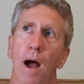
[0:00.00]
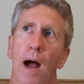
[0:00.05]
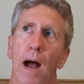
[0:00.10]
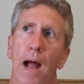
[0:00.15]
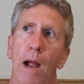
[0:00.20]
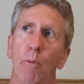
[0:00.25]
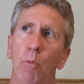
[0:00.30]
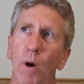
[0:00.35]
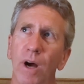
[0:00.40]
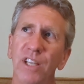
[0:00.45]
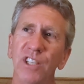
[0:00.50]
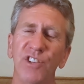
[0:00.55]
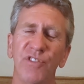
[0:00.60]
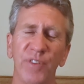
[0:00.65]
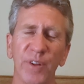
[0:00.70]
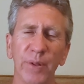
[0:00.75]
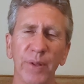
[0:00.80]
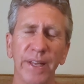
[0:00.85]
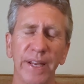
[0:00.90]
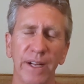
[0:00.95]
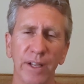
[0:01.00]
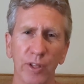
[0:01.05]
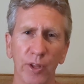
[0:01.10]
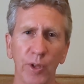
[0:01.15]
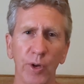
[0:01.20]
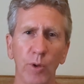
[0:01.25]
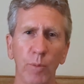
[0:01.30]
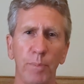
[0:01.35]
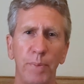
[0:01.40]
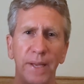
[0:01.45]
I was feeling a
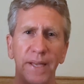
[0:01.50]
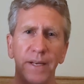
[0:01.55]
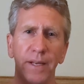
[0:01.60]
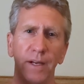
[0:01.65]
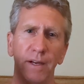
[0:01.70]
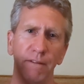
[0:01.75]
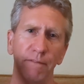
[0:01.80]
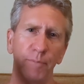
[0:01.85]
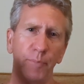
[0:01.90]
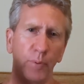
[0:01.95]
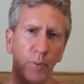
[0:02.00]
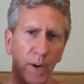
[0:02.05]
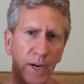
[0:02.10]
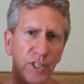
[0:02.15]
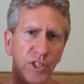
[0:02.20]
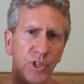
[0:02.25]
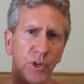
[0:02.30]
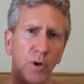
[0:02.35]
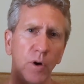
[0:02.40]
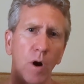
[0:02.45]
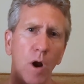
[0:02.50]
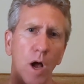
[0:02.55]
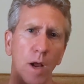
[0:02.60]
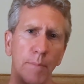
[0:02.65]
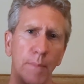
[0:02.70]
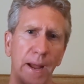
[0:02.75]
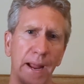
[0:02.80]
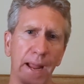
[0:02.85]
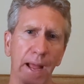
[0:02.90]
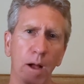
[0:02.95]
little bit of pressure on
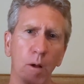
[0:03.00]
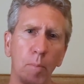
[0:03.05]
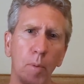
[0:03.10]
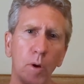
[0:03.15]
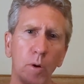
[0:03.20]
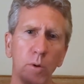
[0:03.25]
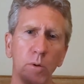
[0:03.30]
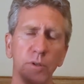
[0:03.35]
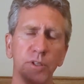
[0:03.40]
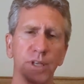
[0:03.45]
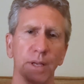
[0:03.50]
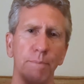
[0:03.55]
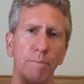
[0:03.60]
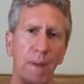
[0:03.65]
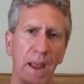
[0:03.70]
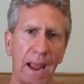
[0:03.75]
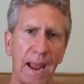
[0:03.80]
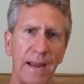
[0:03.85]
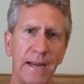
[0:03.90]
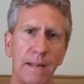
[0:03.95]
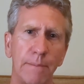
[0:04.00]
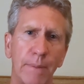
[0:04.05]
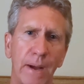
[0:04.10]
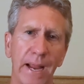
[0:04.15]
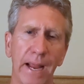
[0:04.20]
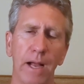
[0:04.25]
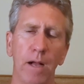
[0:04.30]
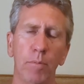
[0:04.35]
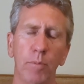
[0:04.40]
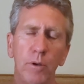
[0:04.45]
my elbows and pain in
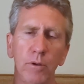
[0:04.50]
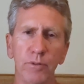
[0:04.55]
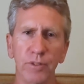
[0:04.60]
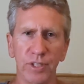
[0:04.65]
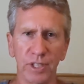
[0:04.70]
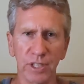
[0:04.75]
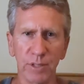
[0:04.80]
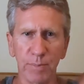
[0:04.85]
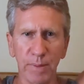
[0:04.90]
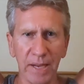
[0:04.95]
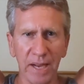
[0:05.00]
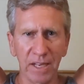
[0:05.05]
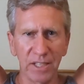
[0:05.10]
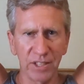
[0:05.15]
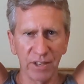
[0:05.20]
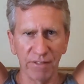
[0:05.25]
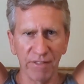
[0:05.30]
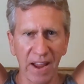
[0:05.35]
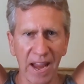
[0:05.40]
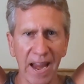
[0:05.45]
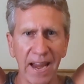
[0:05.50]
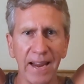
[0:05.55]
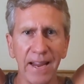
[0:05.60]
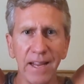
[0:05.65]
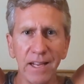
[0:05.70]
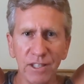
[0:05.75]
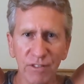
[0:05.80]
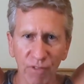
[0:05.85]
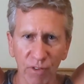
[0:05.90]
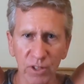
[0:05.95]
my elbows just because of
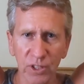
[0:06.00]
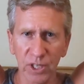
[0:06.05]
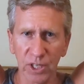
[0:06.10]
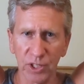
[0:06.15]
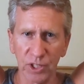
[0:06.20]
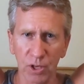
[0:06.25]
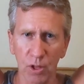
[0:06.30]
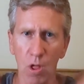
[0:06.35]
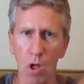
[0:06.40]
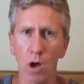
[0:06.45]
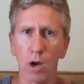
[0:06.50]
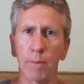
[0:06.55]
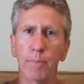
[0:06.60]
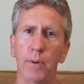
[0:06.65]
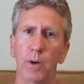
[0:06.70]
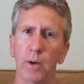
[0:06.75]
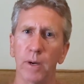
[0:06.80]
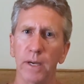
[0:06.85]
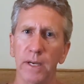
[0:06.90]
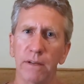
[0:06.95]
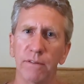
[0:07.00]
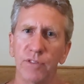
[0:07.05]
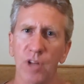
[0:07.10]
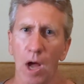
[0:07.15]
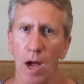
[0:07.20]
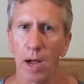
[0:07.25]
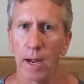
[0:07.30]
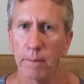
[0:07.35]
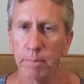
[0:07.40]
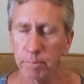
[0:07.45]
hanging for such a long period of
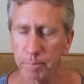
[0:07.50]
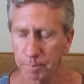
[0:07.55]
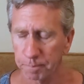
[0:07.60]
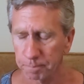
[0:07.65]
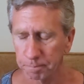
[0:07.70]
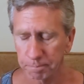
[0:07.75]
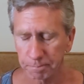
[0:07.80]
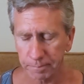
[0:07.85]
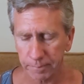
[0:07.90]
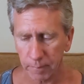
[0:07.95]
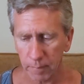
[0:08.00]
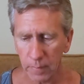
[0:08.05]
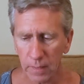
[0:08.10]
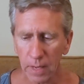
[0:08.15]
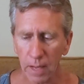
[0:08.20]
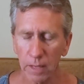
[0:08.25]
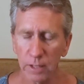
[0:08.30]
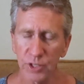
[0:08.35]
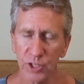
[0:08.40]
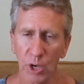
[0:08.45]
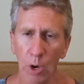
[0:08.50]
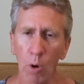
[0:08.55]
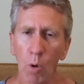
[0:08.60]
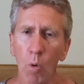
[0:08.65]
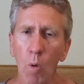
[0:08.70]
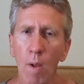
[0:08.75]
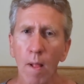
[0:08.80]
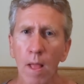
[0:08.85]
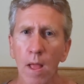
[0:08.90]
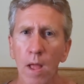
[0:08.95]
time. So